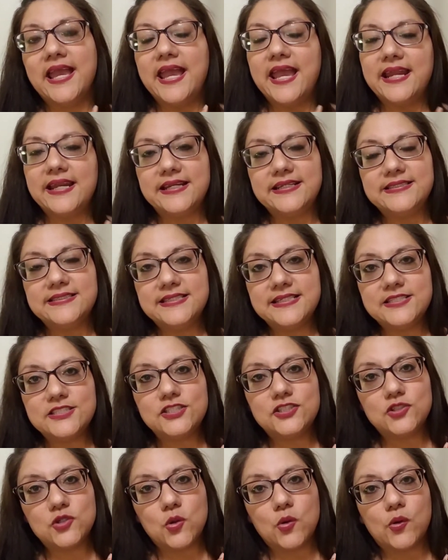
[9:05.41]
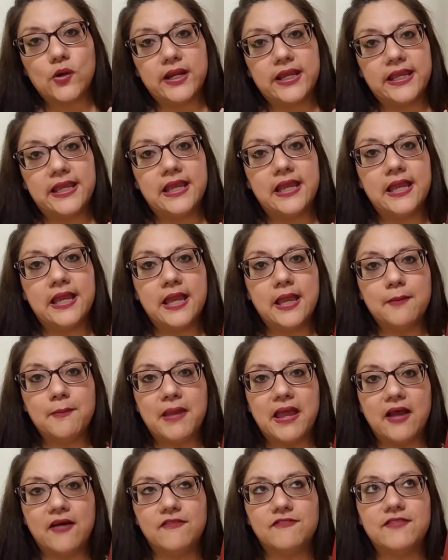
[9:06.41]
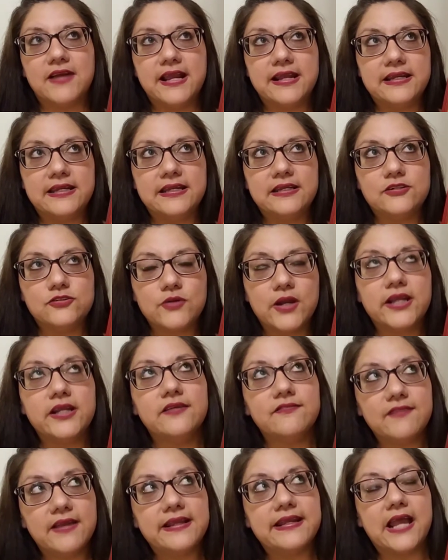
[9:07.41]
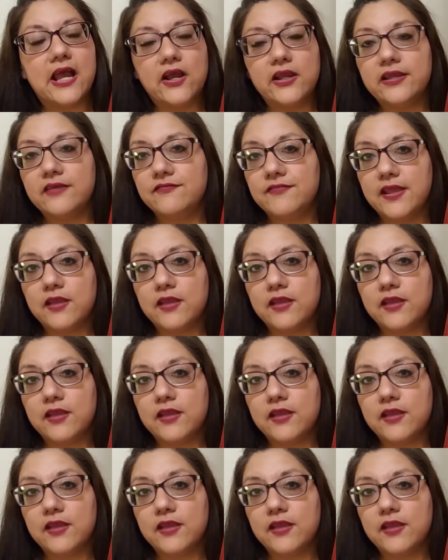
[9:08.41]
and it's his story about trying to find out if